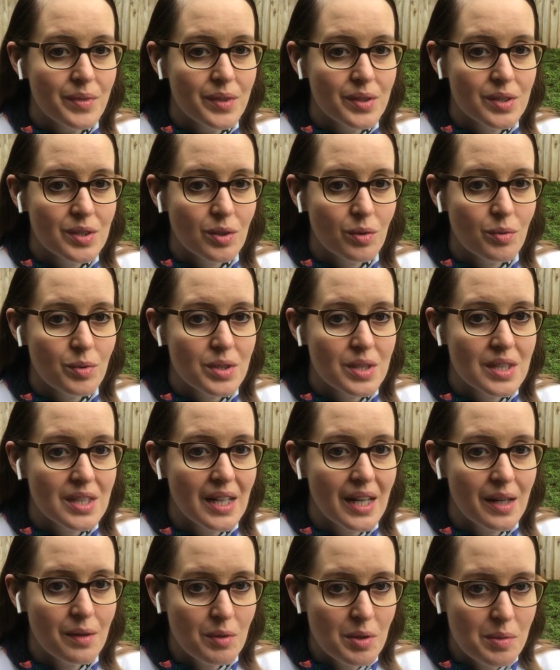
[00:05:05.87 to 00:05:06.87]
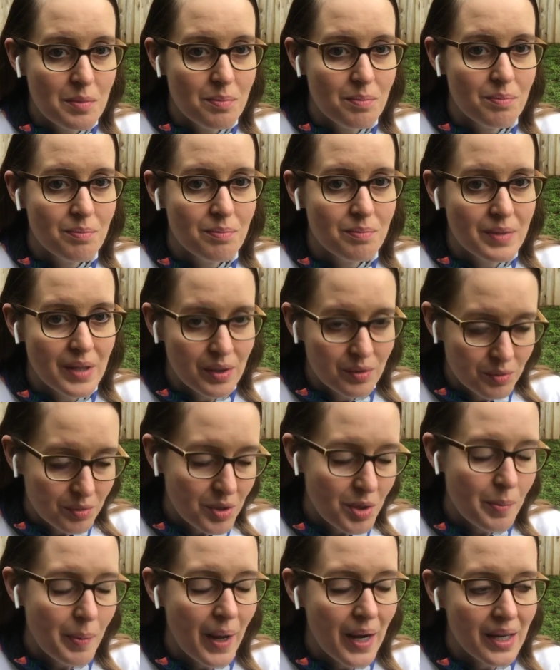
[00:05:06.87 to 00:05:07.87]
So today we downloaded
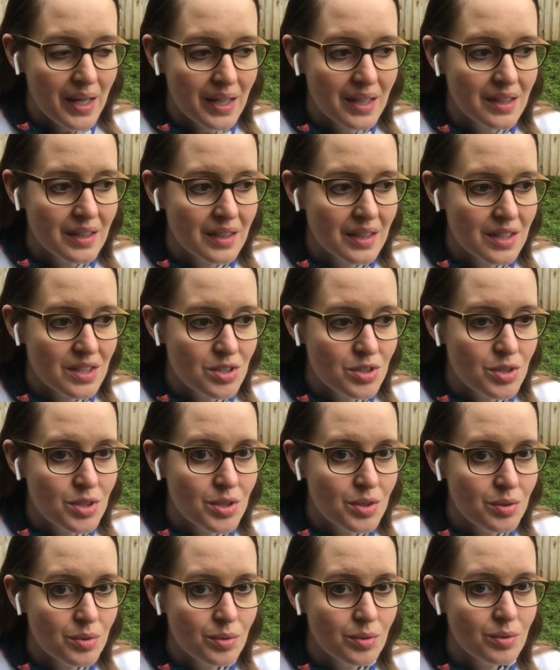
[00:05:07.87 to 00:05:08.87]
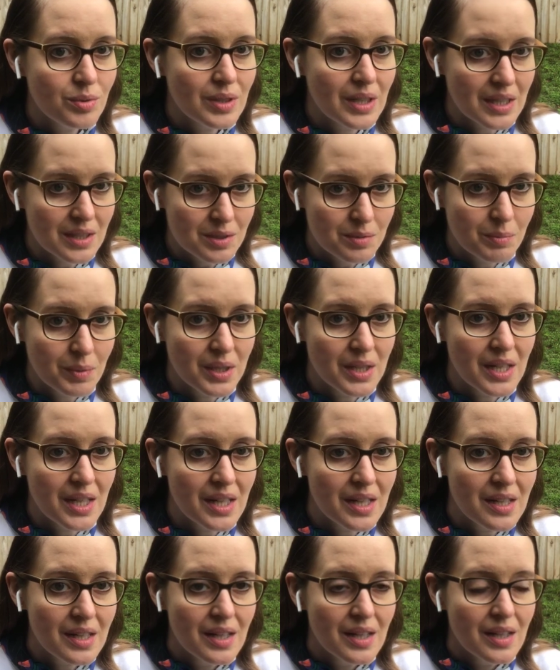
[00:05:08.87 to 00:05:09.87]
a packet. It's due next
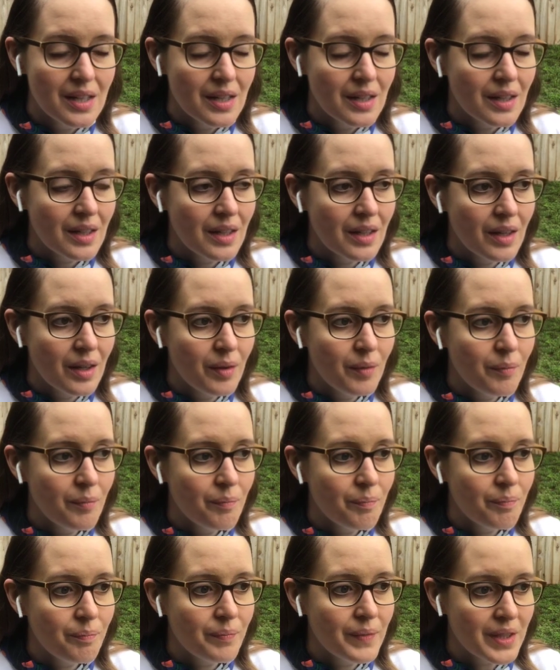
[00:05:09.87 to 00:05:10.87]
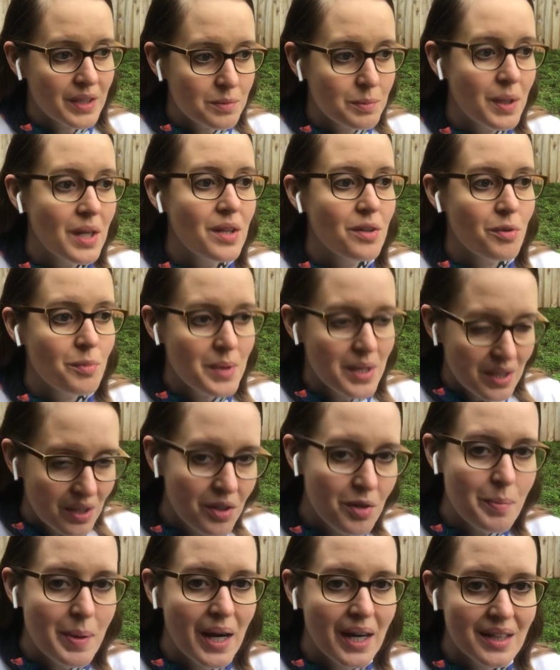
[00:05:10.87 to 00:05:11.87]
Monday. Next Monday there will be
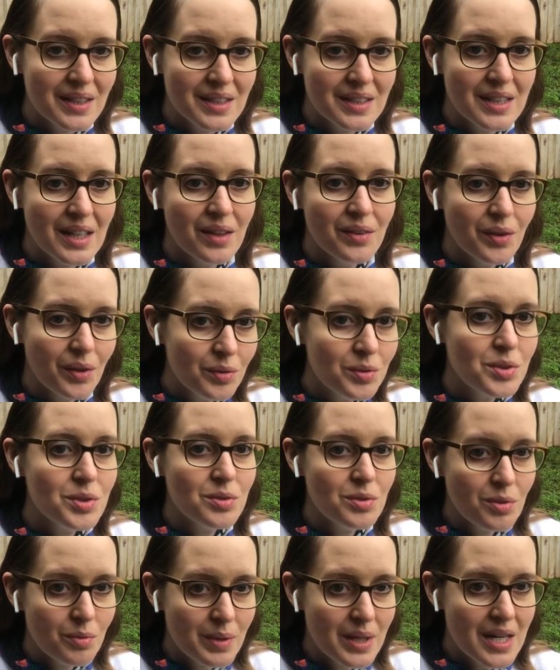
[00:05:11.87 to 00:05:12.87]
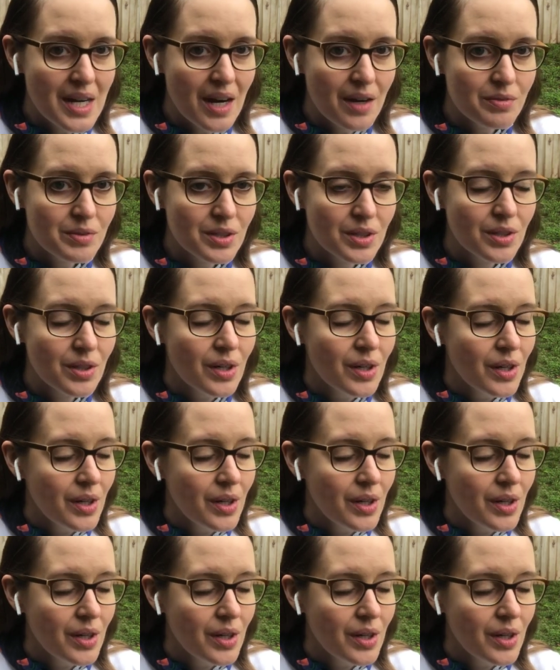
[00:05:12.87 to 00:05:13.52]
another packet to download due the week after.